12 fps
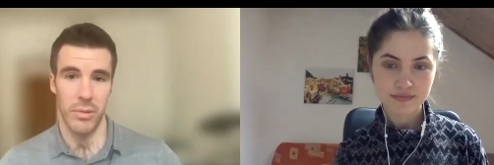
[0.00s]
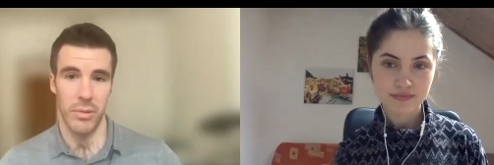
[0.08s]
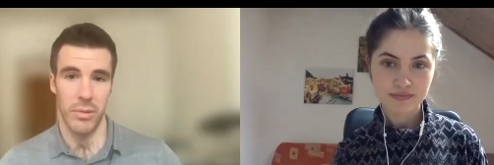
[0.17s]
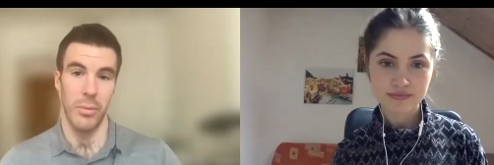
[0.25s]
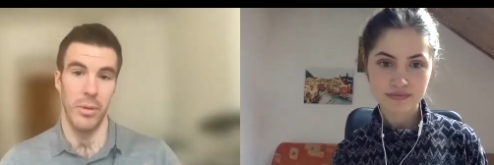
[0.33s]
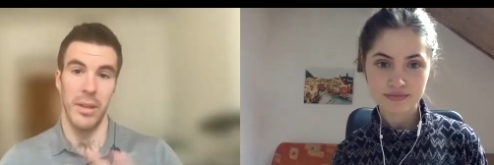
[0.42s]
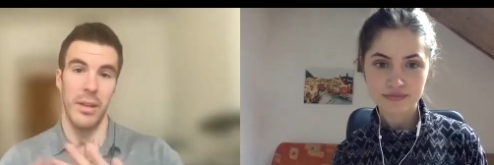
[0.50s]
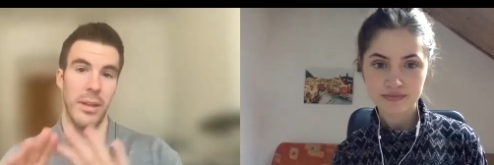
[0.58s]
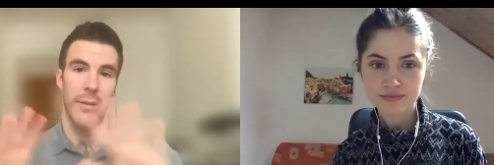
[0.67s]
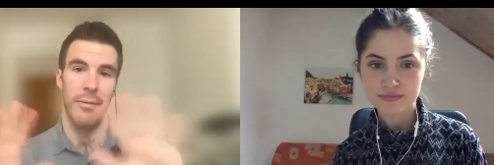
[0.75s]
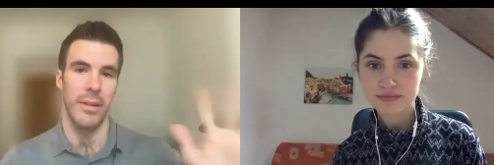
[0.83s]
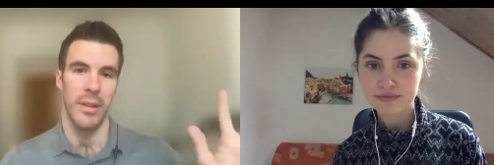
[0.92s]
Speaker 1: and really
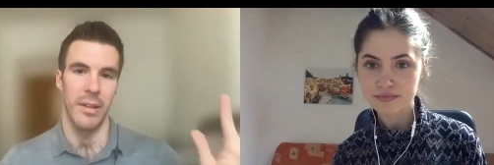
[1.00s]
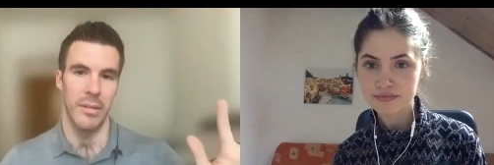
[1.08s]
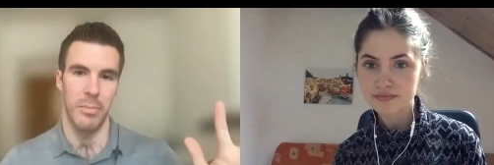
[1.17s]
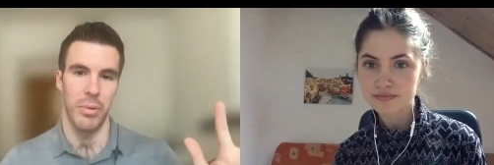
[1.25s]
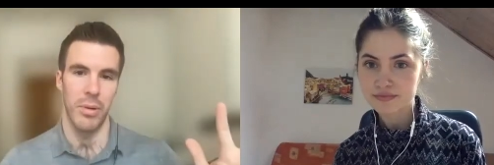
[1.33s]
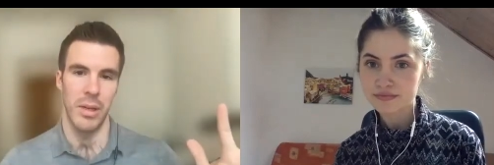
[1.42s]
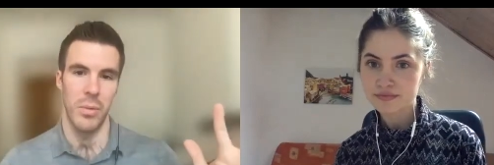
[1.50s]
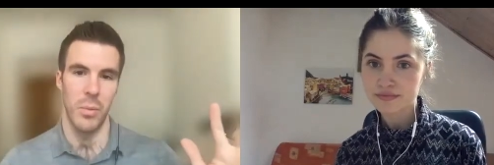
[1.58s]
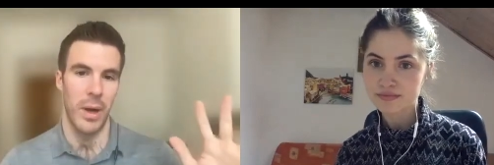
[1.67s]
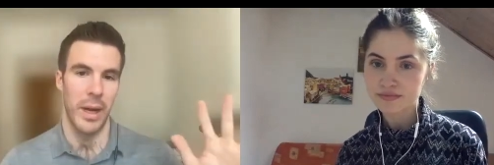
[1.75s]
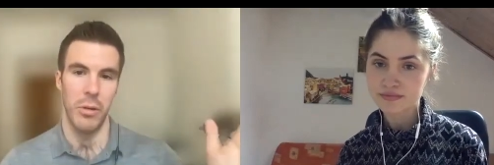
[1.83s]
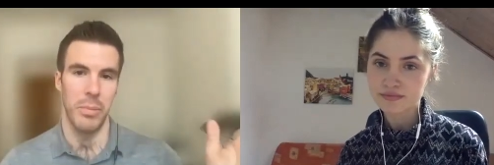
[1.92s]
everything's pretty
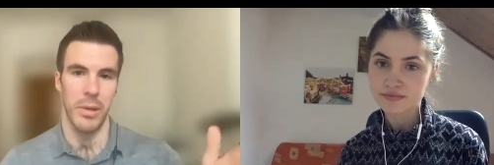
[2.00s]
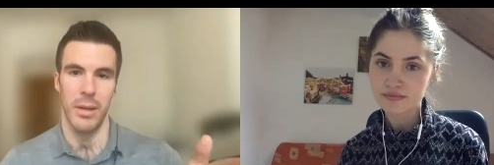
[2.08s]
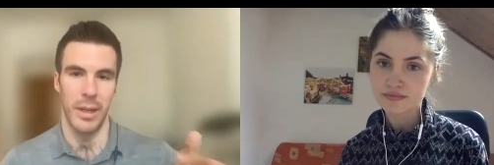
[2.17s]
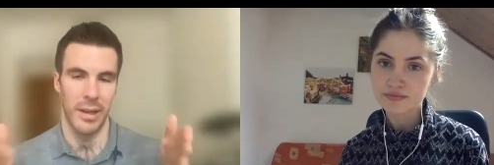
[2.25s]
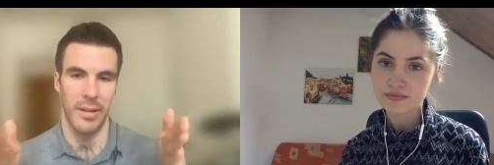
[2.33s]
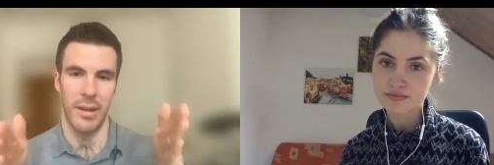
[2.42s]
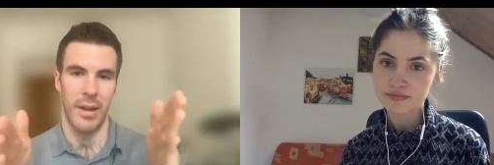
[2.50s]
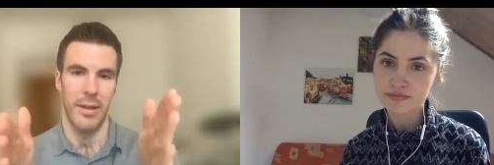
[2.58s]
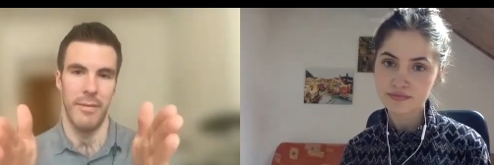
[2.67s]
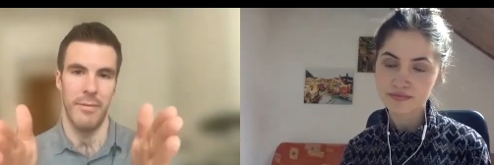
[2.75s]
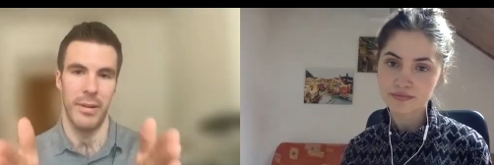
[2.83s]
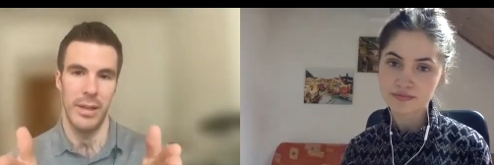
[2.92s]
wide open. Like it's not
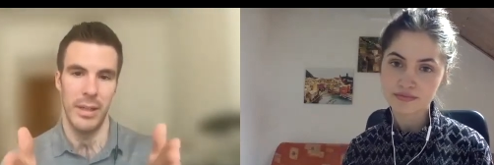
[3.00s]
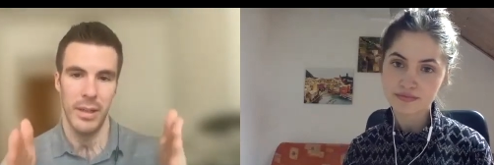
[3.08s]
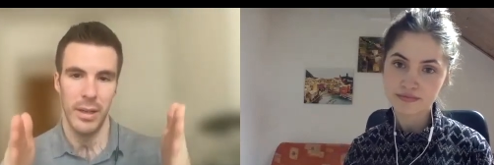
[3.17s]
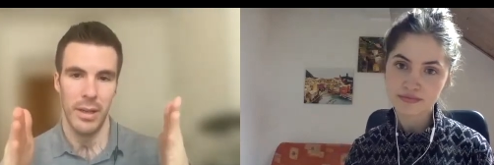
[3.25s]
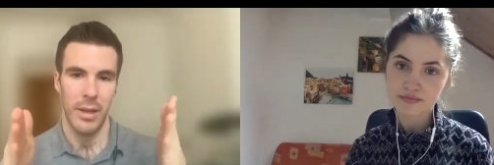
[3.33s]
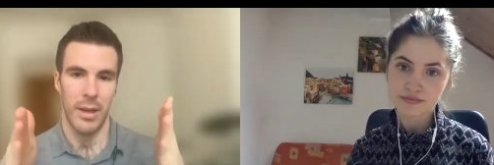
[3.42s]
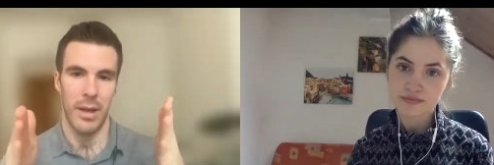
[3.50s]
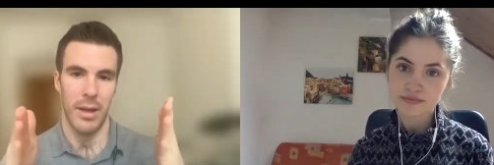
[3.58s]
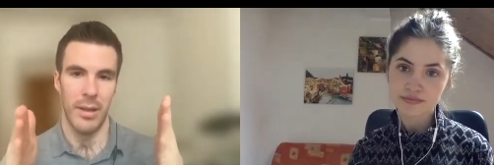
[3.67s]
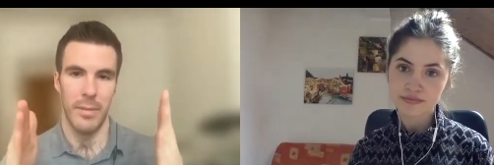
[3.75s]
very, uh,